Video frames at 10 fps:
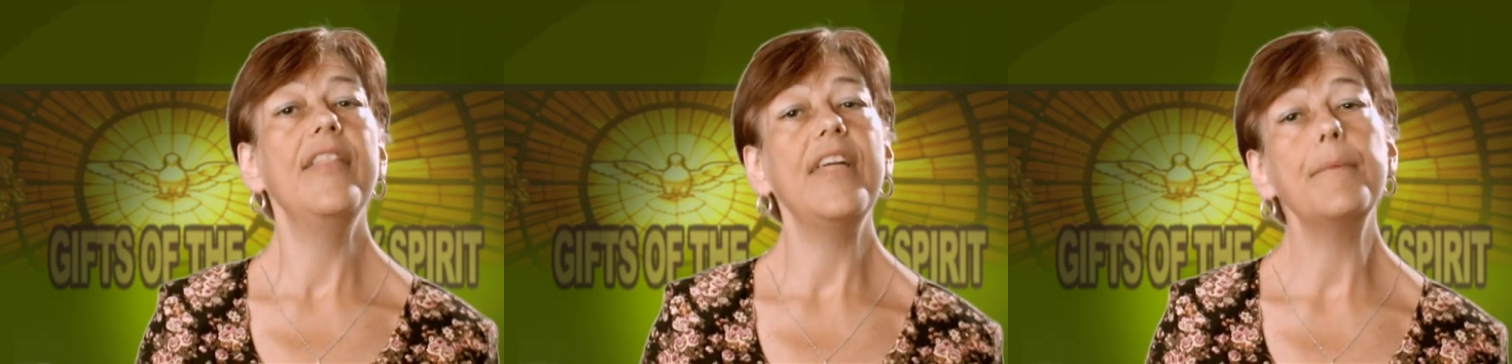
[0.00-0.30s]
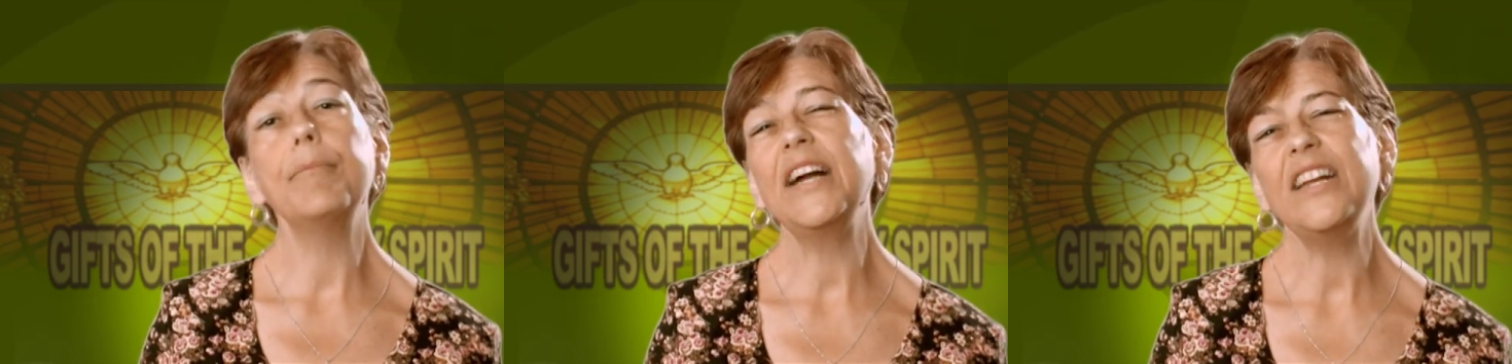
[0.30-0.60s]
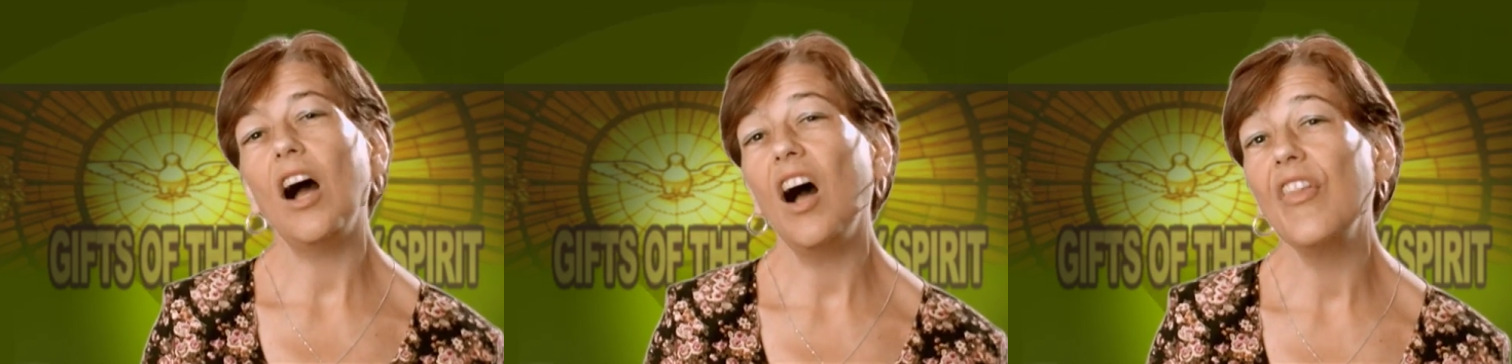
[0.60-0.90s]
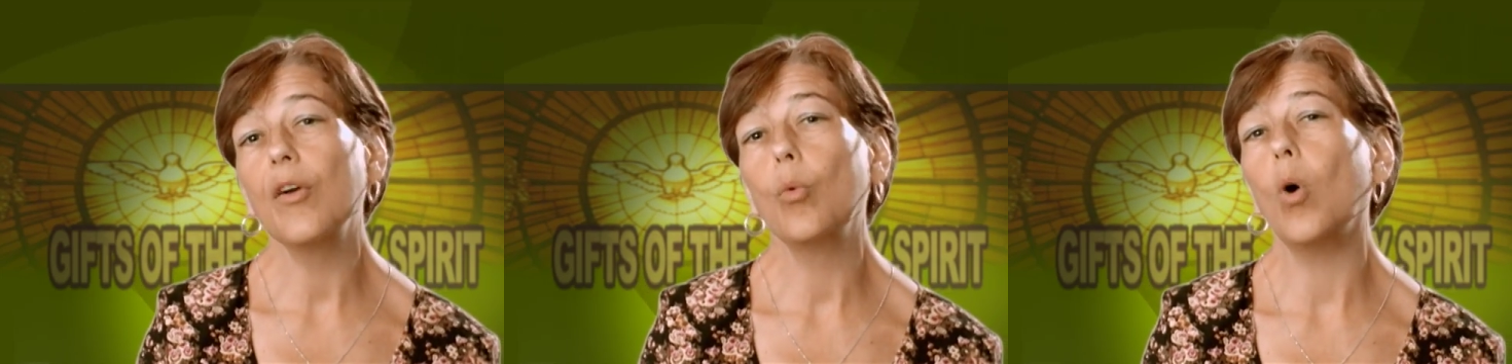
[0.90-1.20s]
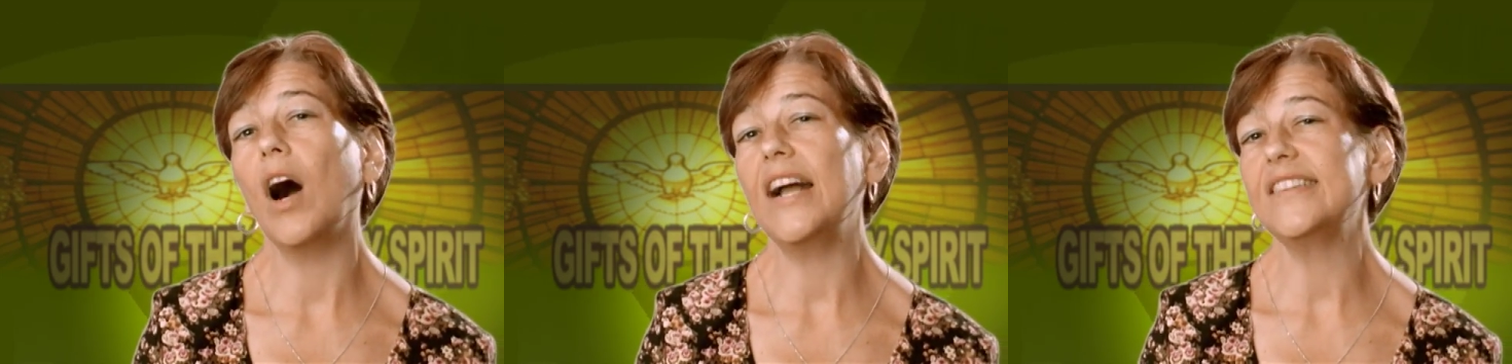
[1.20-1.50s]
that might
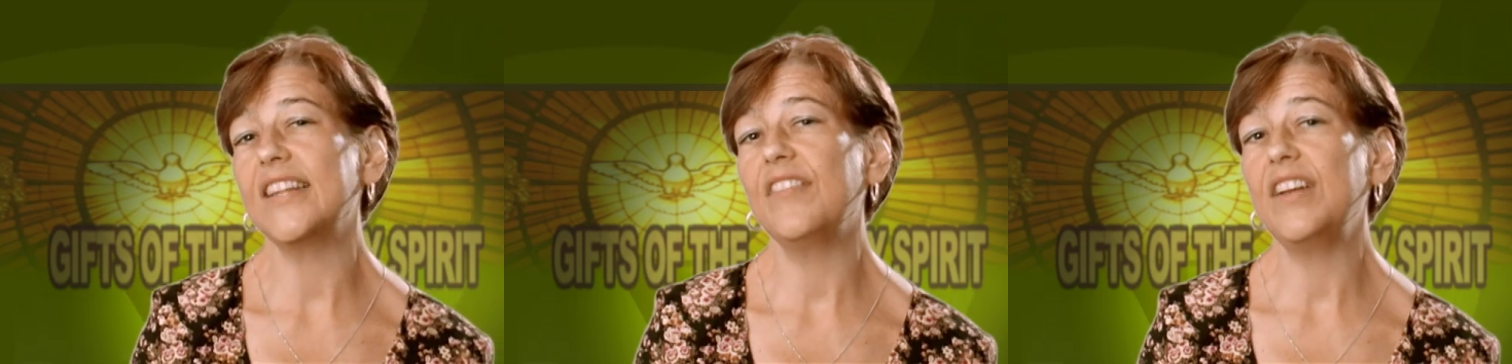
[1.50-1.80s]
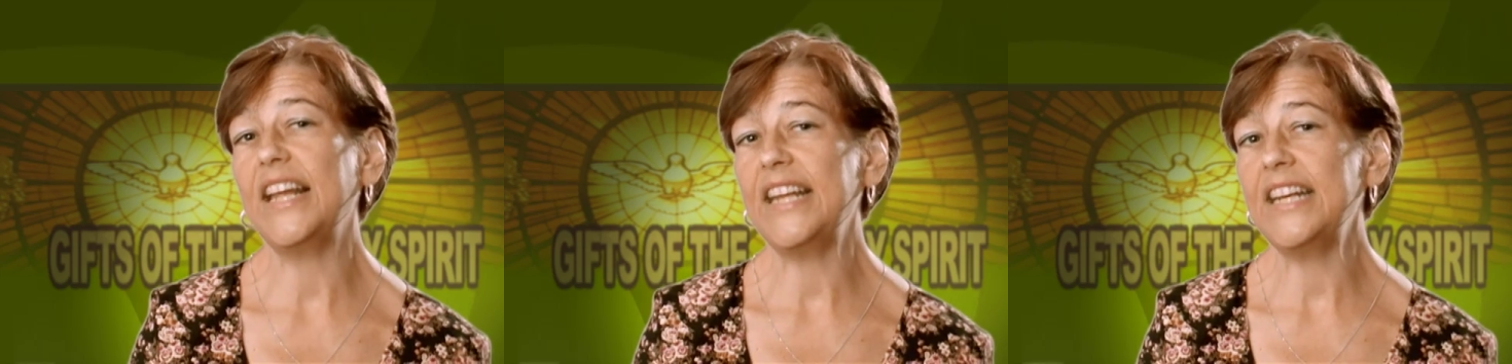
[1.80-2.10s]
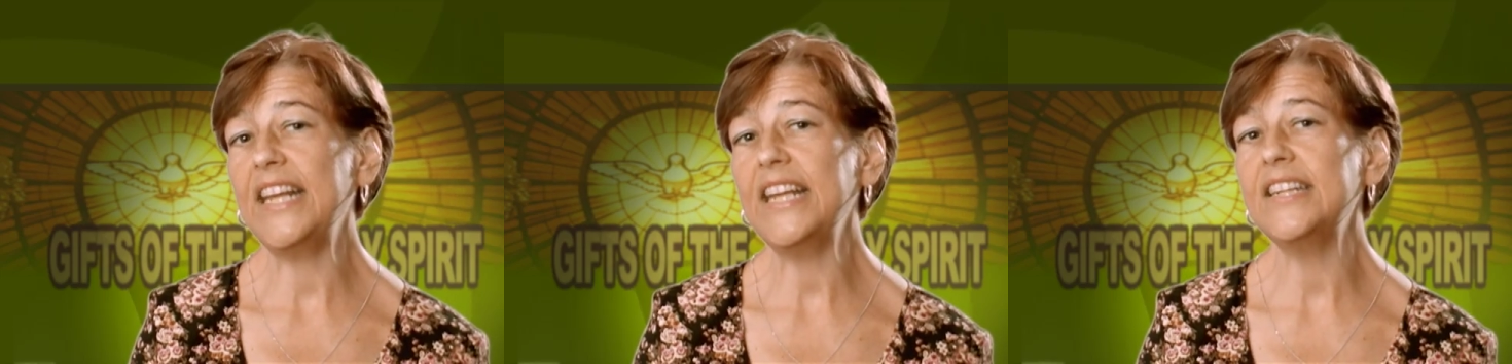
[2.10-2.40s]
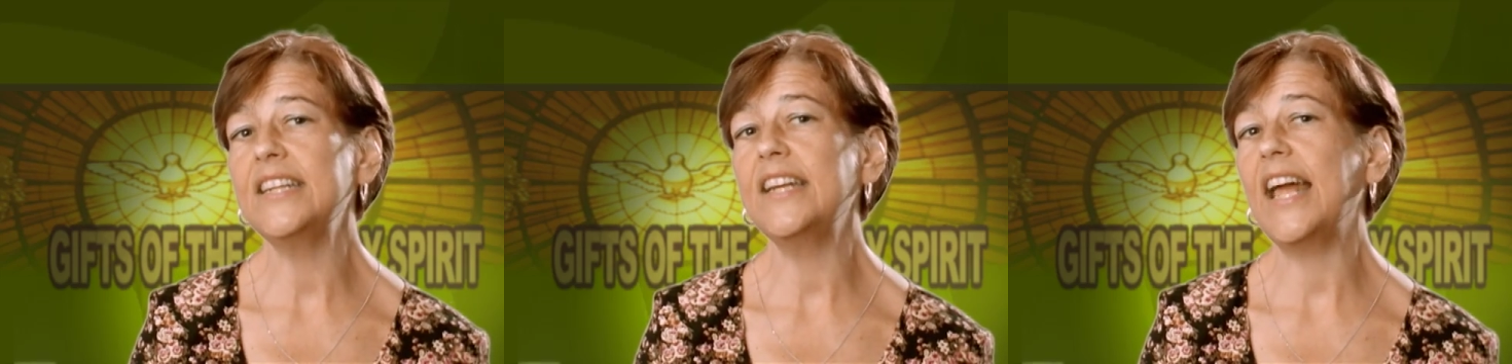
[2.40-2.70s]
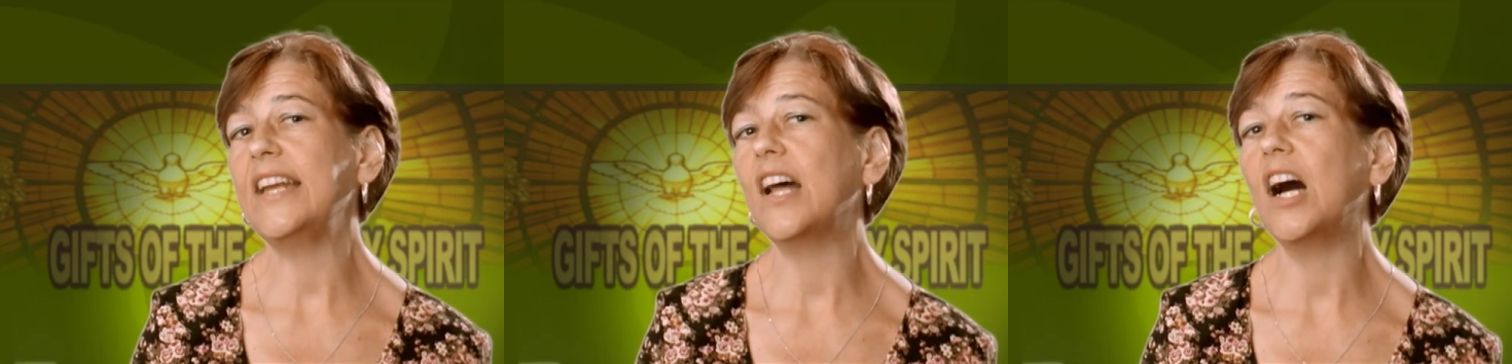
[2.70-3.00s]
otherwise have lain hidden
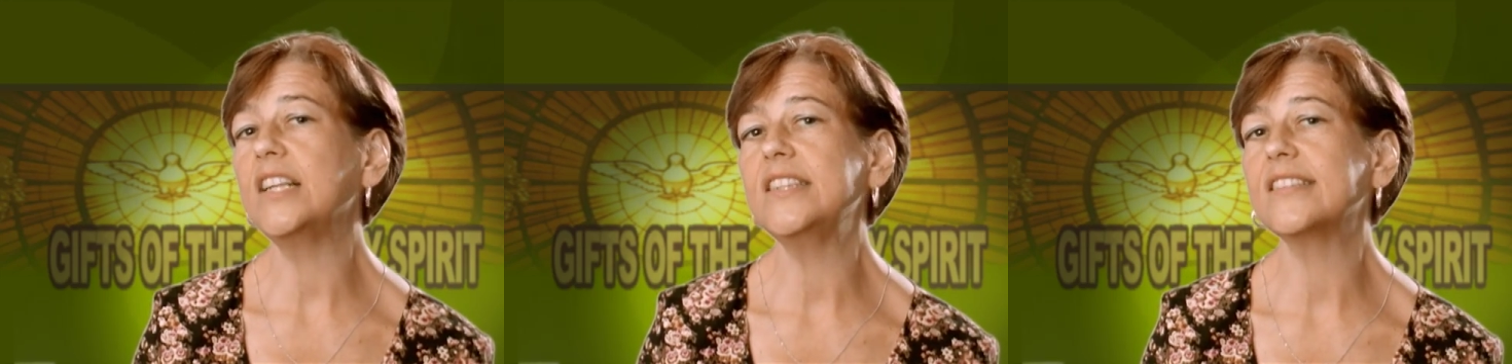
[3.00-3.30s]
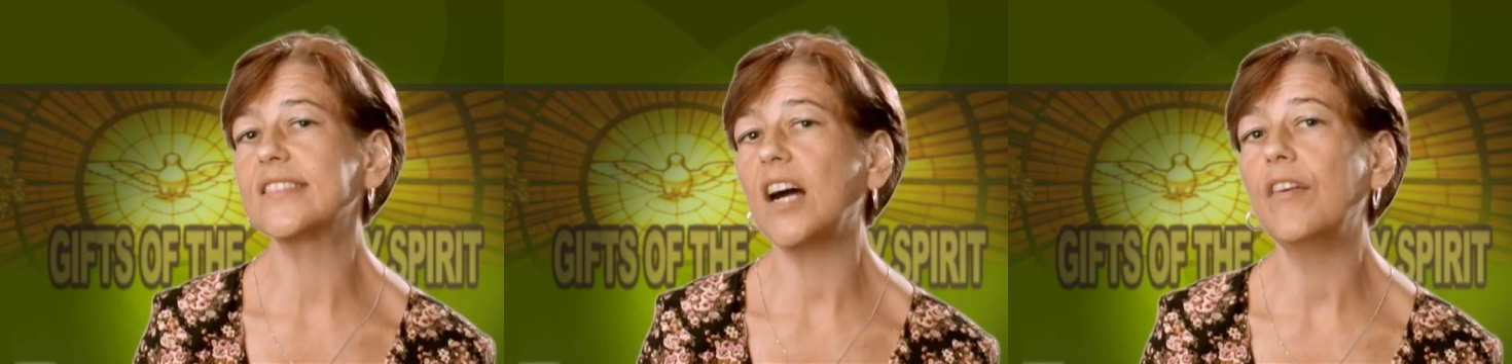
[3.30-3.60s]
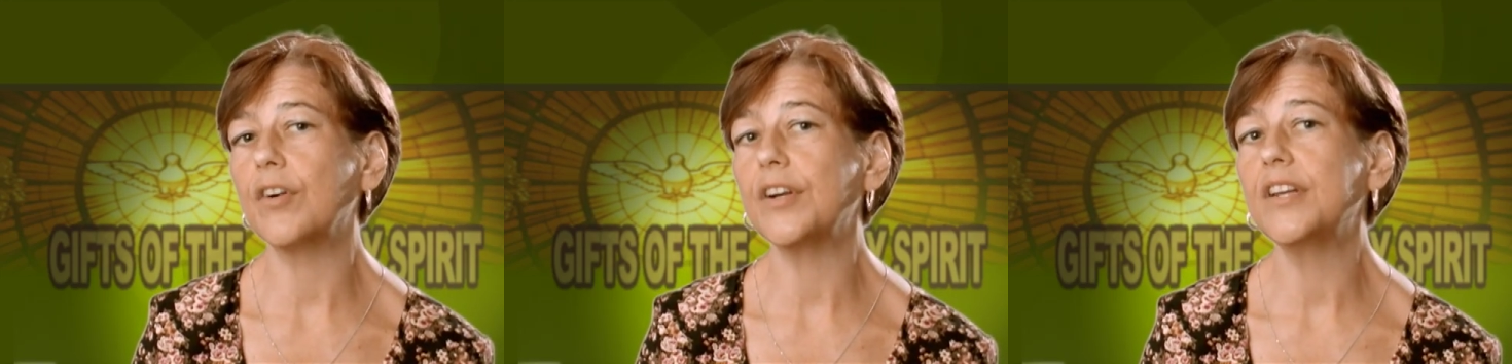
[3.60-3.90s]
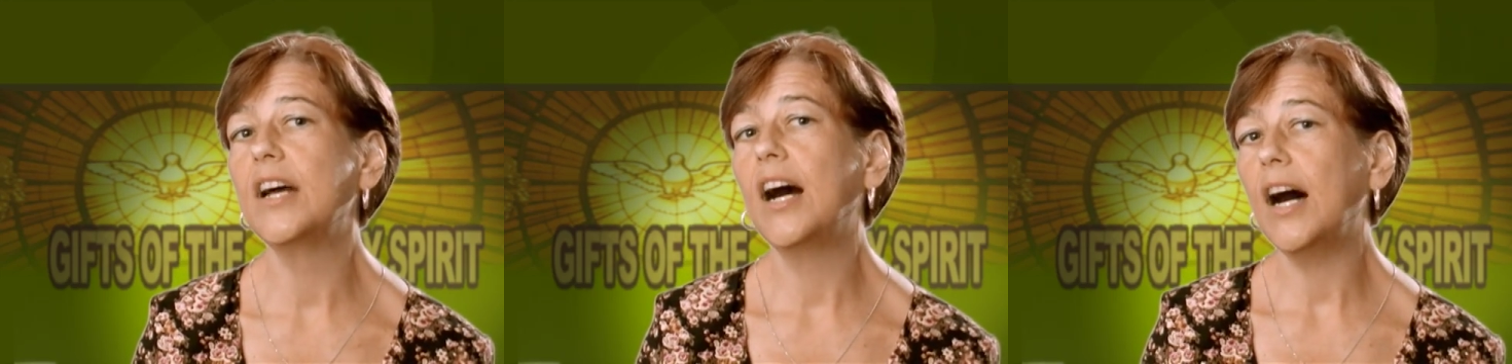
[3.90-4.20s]
and undiscovered